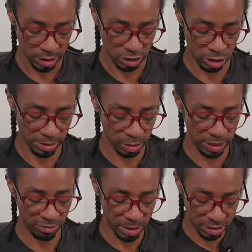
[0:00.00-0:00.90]
Show me the
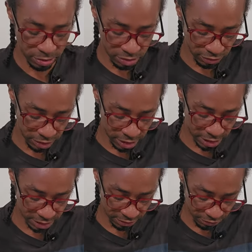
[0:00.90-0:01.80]
Queen of Pentacles for the
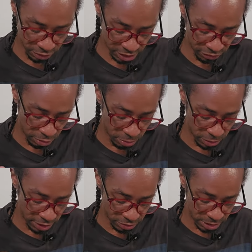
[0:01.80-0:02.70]
collective, for this full
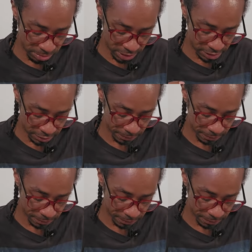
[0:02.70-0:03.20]
moon energy, please.